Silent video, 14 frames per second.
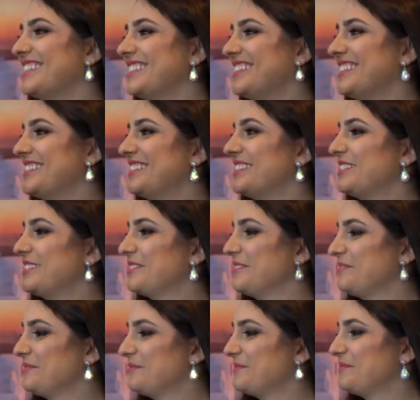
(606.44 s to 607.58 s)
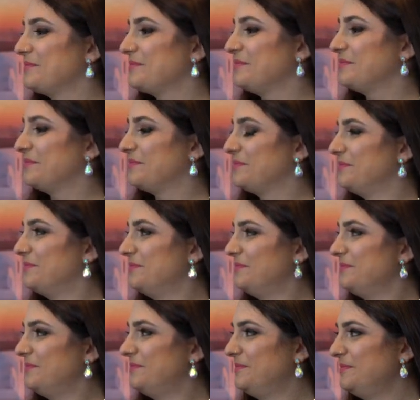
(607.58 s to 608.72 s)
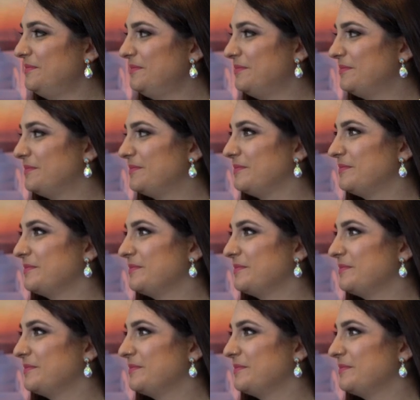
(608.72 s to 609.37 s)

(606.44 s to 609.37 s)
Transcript: The person shown says nothing.